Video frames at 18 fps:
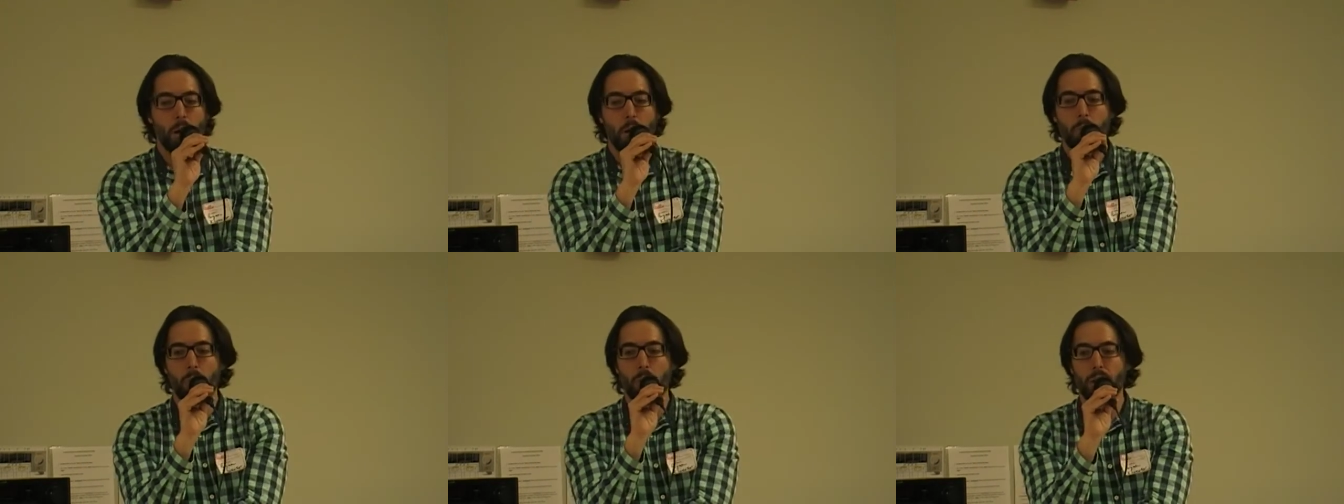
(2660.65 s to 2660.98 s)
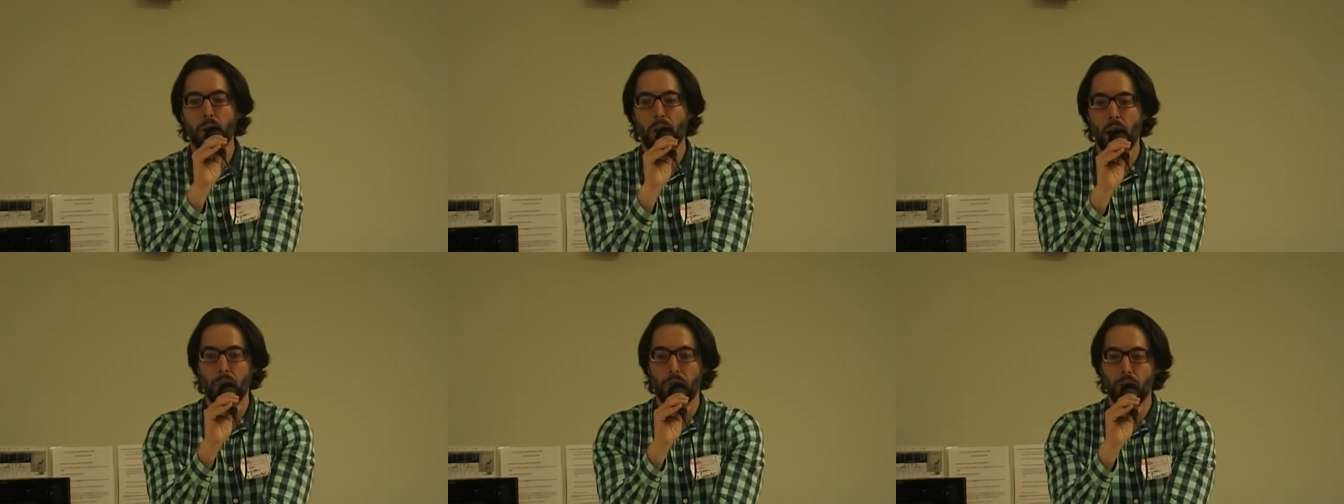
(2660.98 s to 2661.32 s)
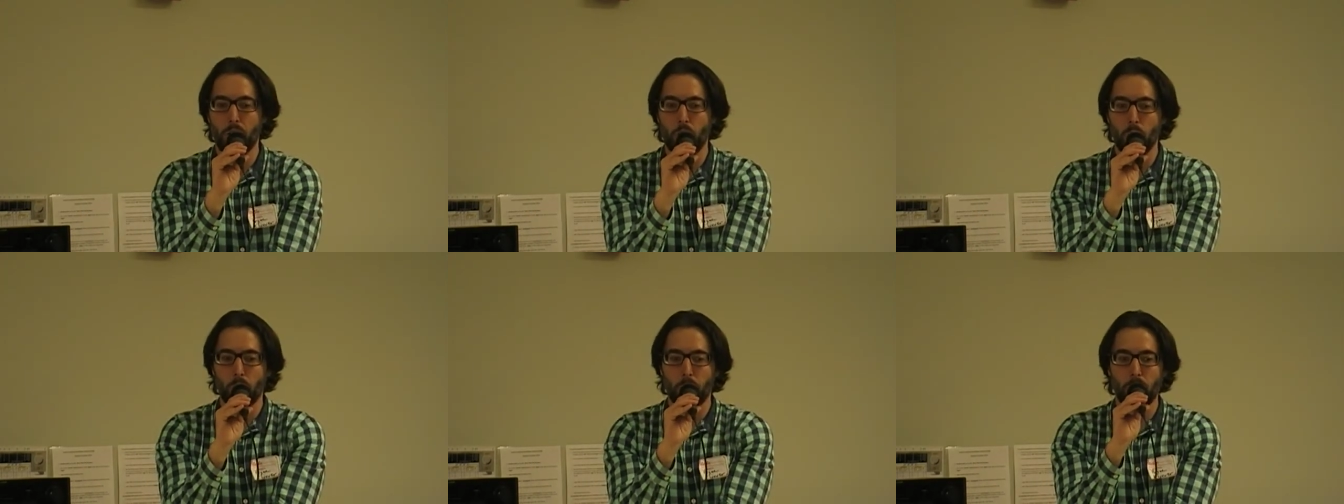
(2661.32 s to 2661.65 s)
pretty confident
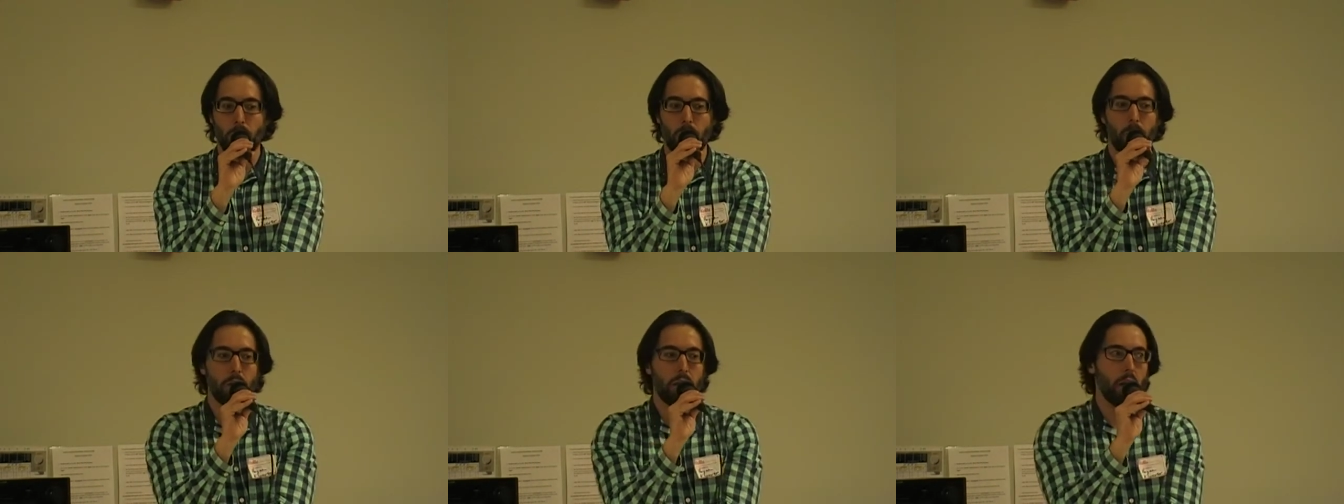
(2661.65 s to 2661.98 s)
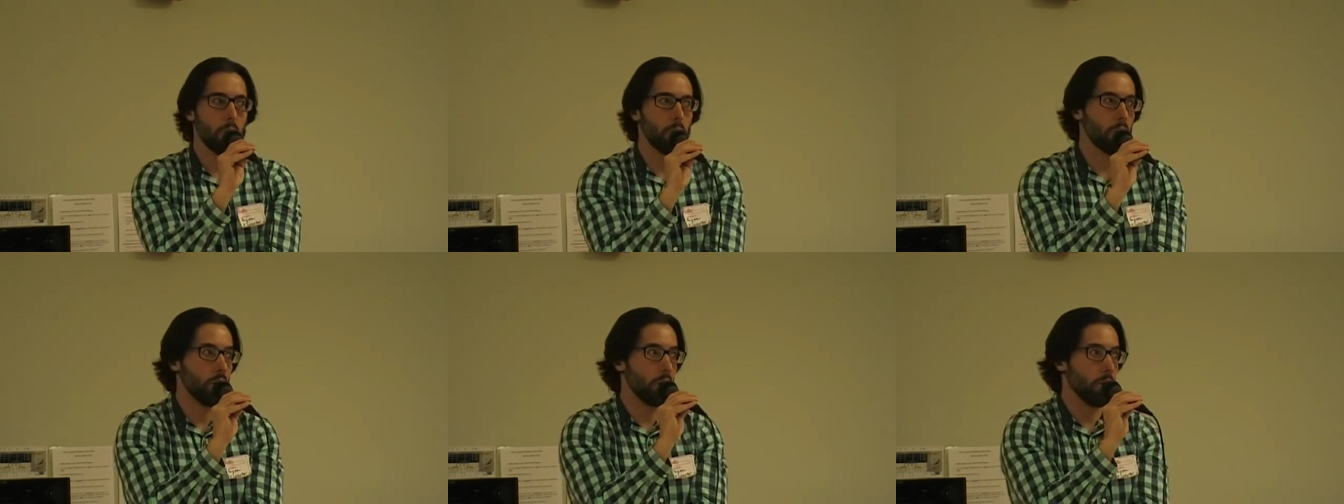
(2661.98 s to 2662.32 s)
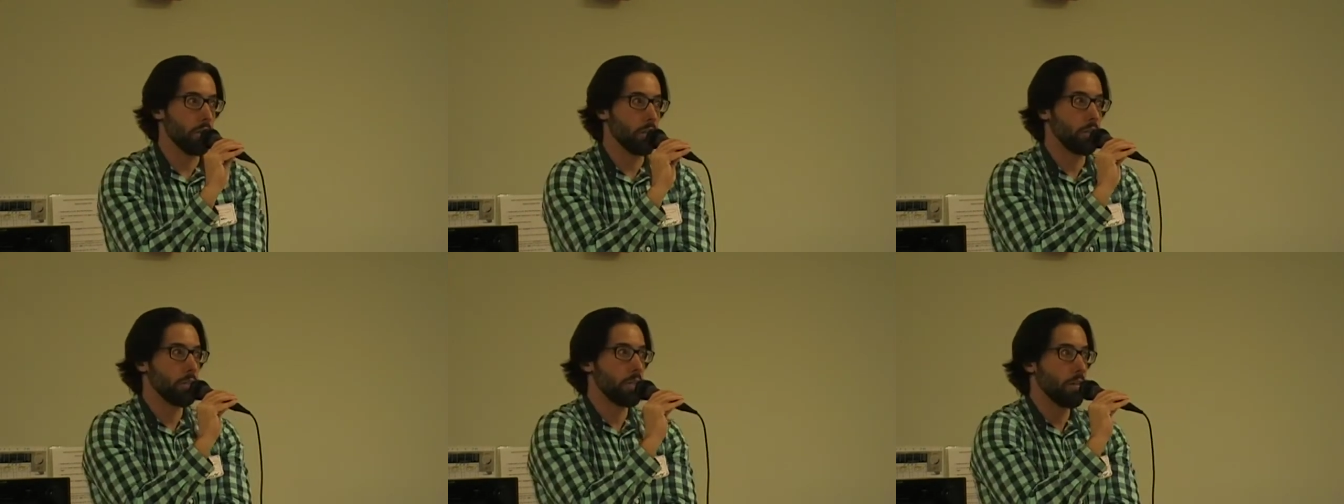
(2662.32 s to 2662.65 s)
that we're going to be able
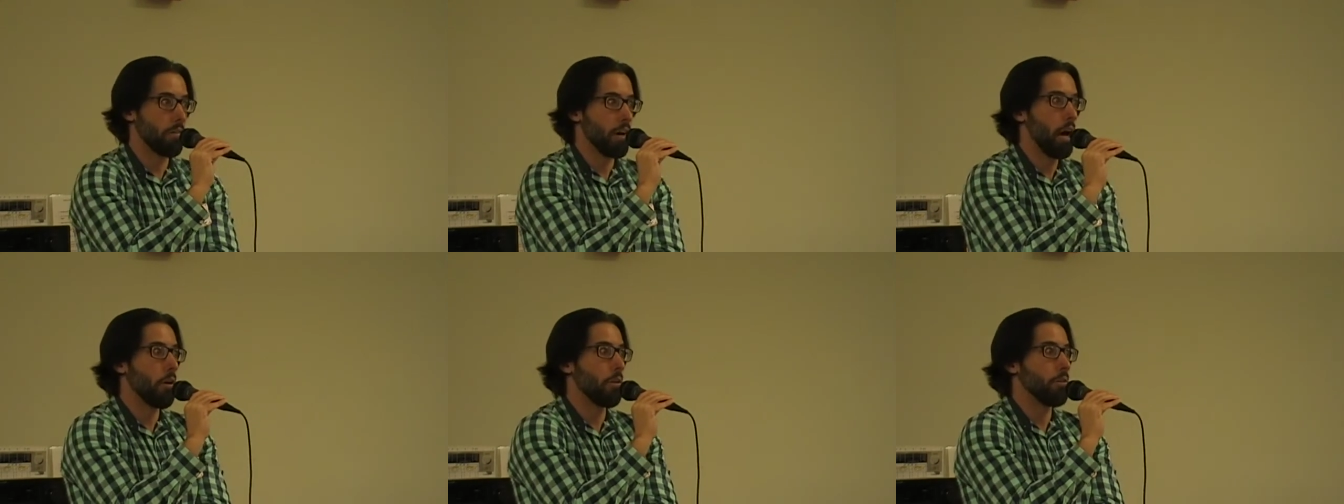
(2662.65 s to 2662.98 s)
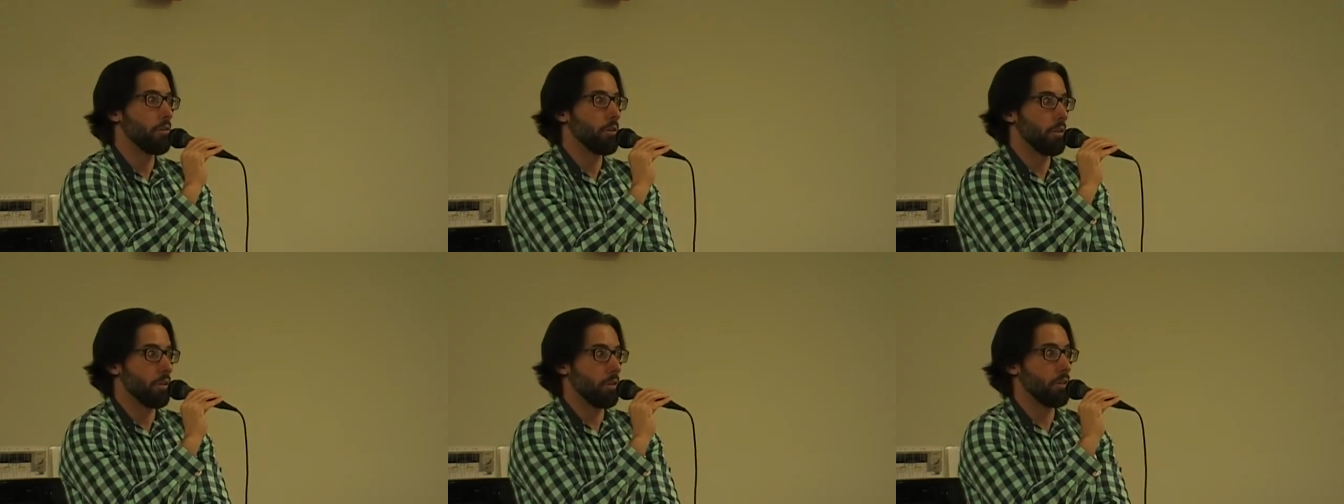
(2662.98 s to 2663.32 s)
to give out the,